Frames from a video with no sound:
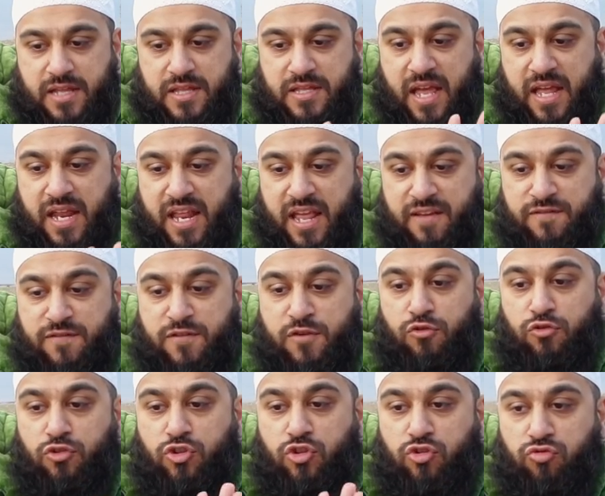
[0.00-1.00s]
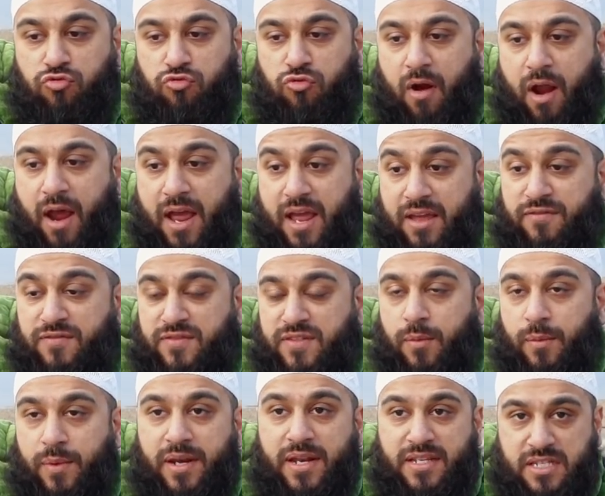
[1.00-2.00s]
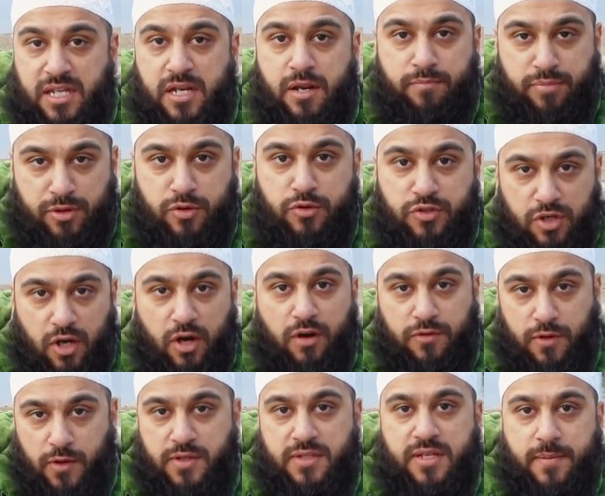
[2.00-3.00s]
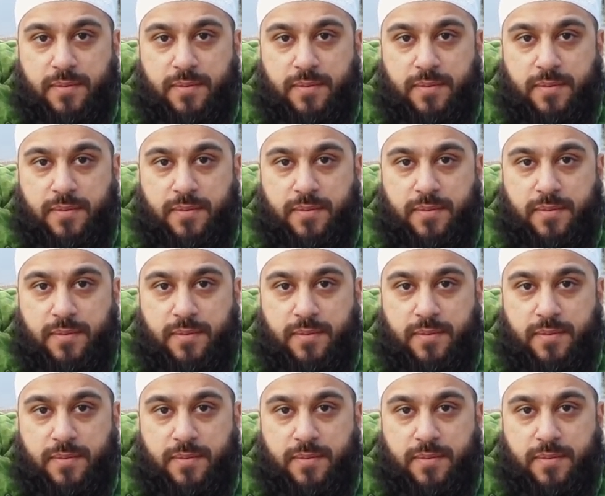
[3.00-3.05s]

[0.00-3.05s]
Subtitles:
That if someone is an abuser of those